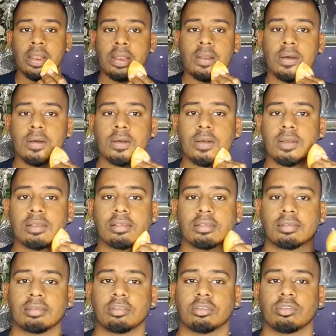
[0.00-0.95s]
It looks
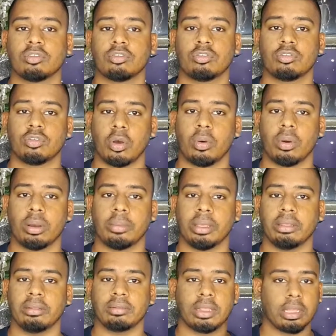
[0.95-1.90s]
so
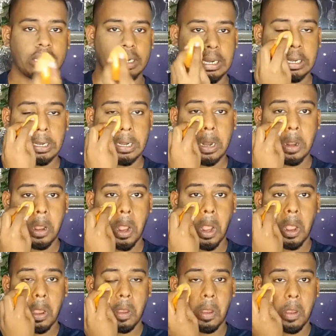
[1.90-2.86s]
amazing right
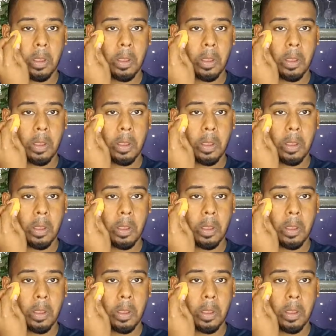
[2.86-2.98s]
now.